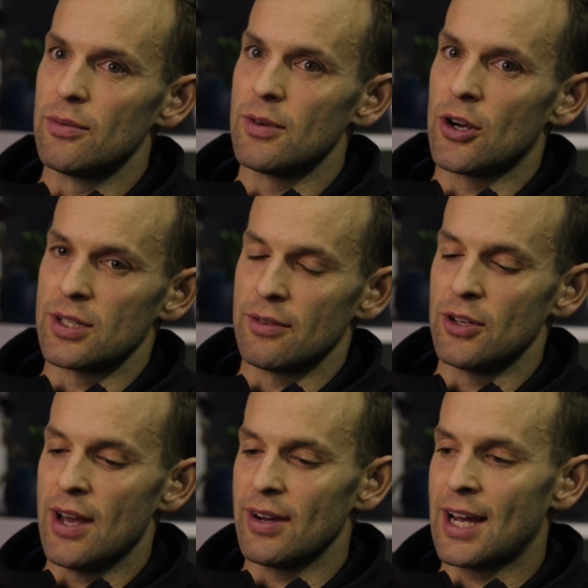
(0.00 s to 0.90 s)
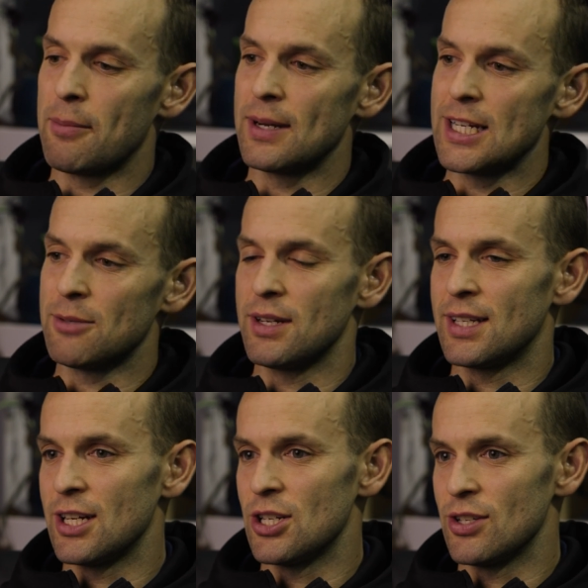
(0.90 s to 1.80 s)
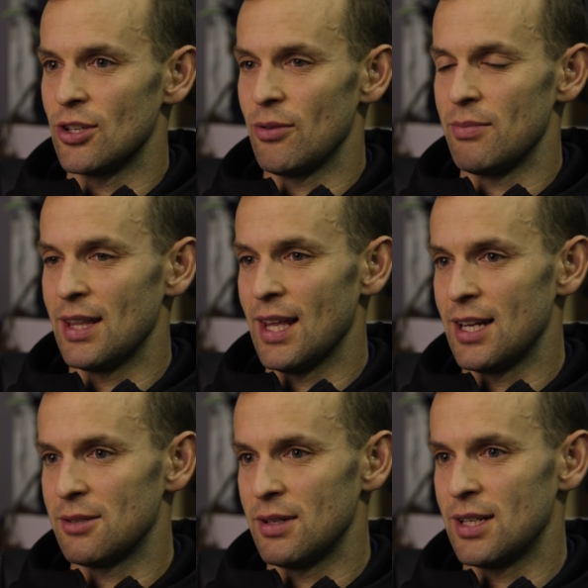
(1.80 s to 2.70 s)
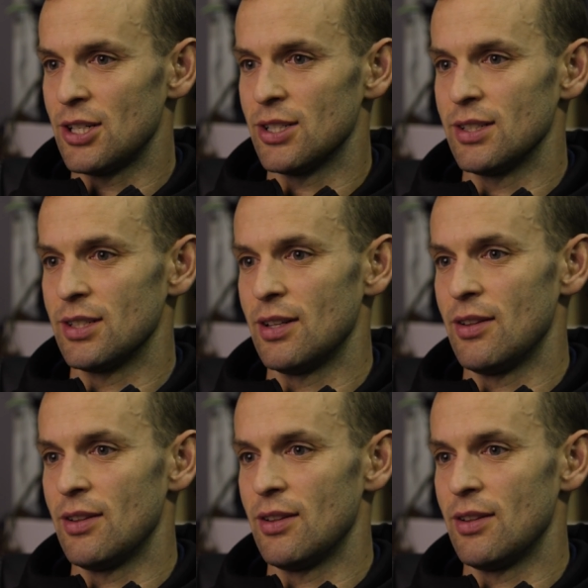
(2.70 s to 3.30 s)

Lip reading: Because if you have a couple of expectations that don't meet that expectation,